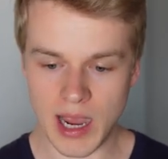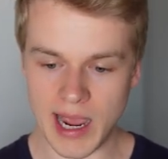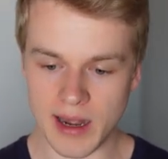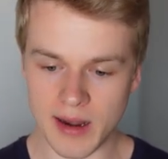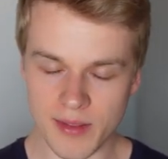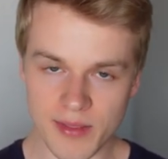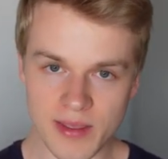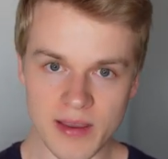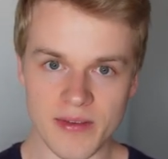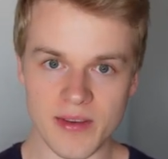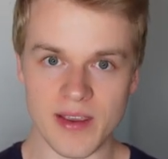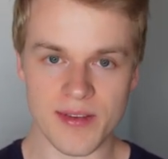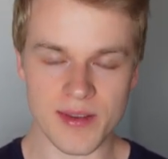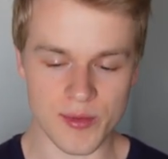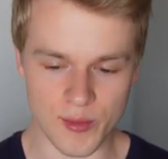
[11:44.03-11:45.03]
And this
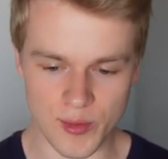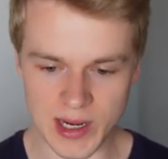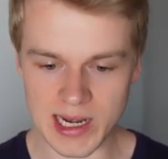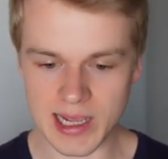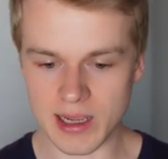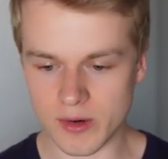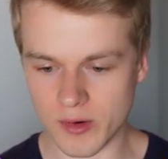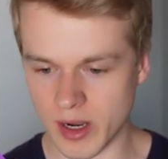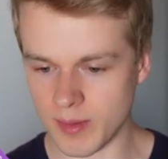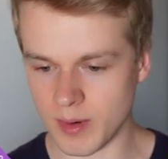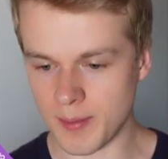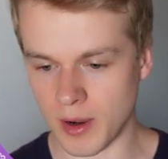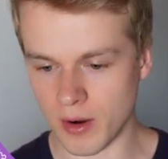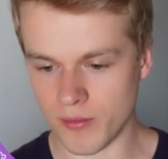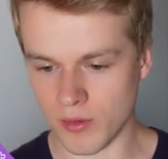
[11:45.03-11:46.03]
is really
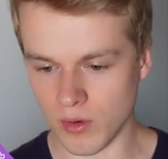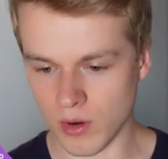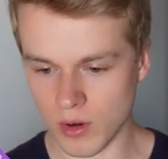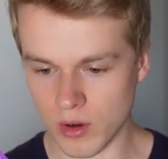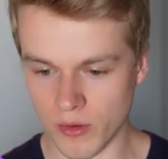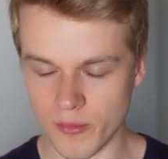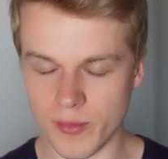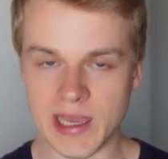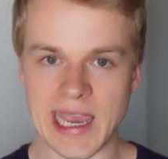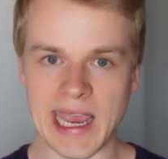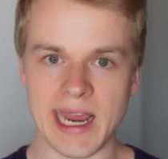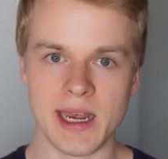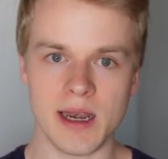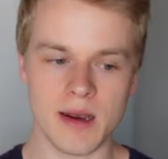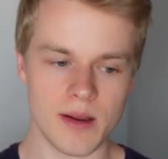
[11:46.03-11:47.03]
incredibly powerful because we
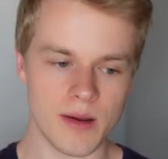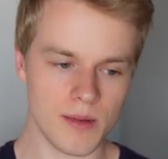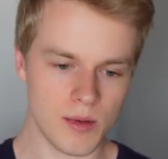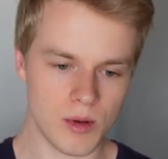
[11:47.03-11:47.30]
can